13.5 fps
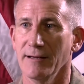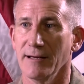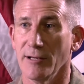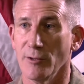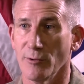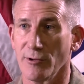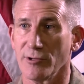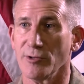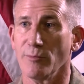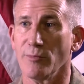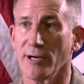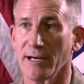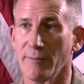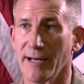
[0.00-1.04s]
in order to
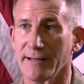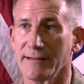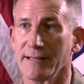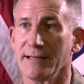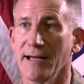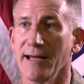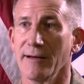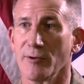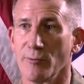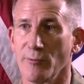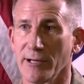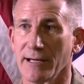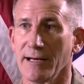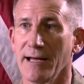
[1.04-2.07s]
bring about the day when
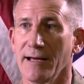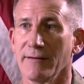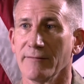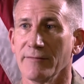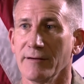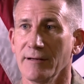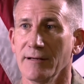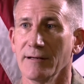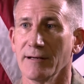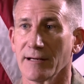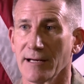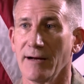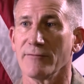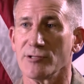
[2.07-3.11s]
we can have a
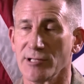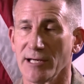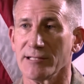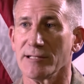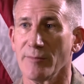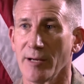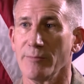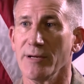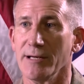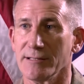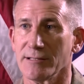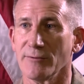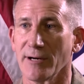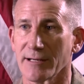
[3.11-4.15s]
conversation about
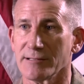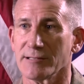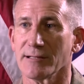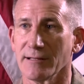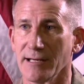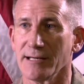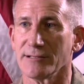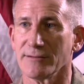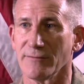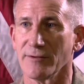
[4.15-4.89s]
peace and reconciliation